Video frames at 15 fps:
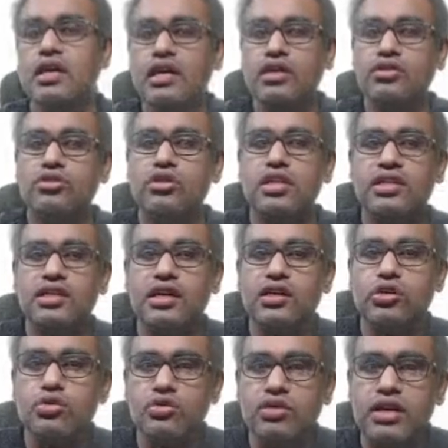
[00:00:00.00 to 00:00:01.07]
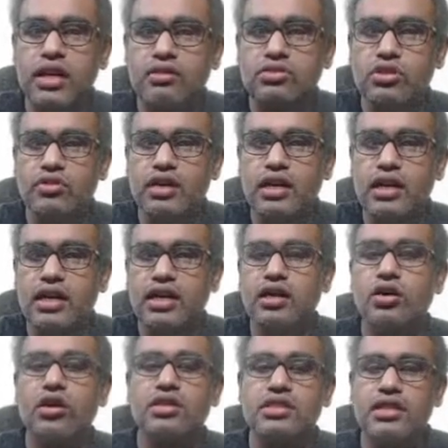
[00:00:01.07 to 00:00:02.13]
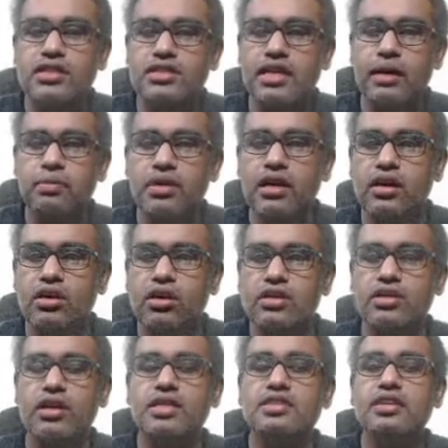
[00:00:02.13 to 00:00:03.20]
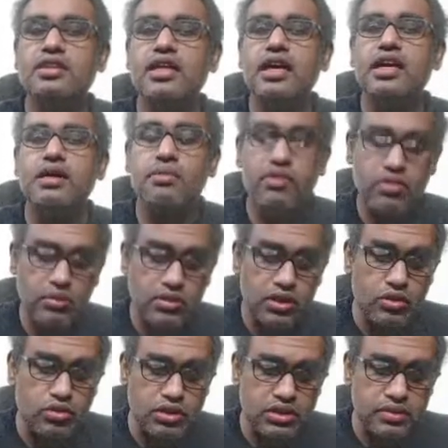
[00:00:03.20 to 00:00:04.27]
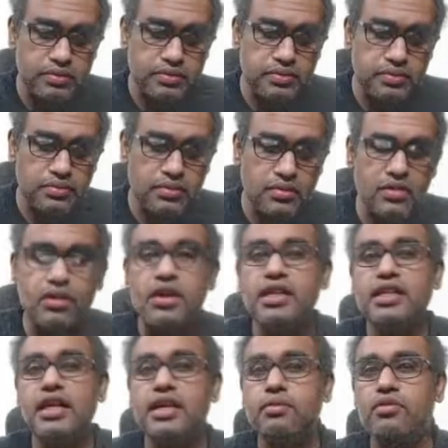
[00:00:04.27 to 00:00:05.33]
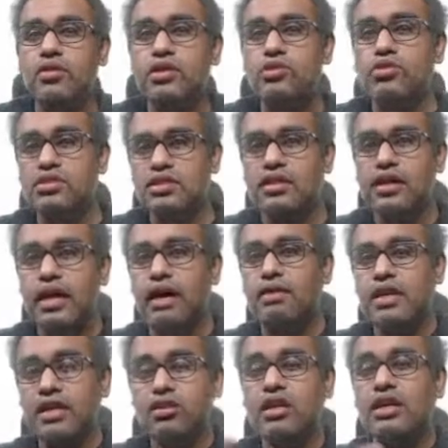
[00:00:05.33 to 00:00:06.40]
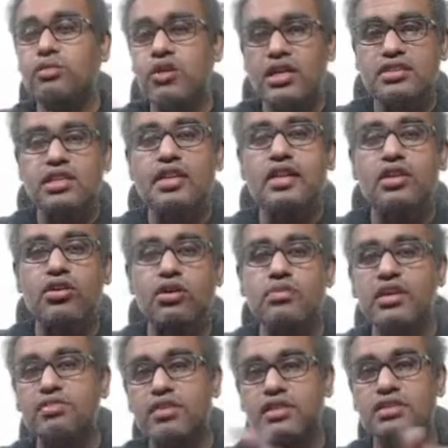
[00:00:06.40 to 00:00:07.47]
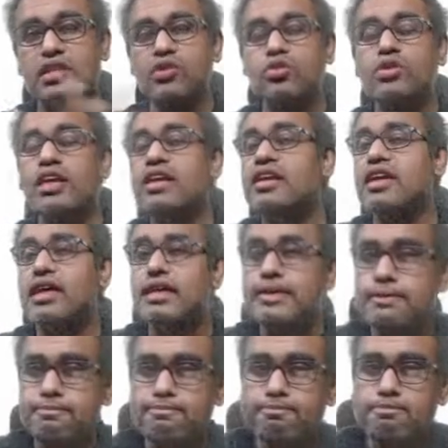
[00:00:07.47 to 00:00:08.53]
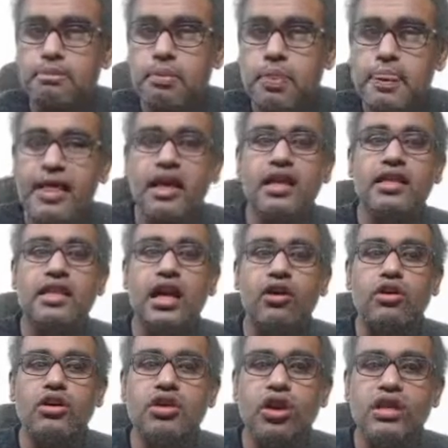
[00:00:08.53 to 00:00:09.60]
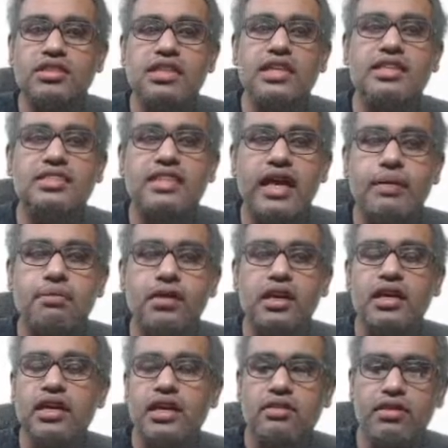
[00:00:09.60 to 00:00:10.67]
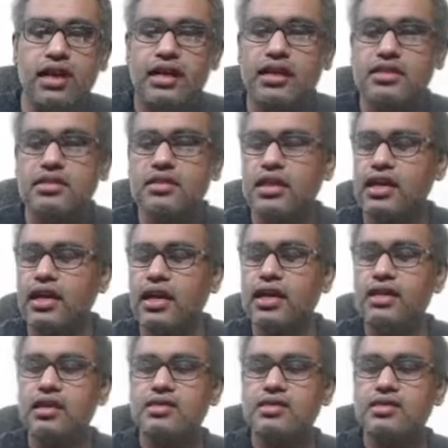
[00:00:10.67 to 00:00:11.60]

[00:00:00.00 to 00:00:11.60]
So these are two nerves over here, dorsal scapular and long thoracic. They are coming from the roots. Okay, they are coming from the roots. I will tell you the mnemonics later on, but first the root and trunk. Now dorsal scapular nerve, let us take another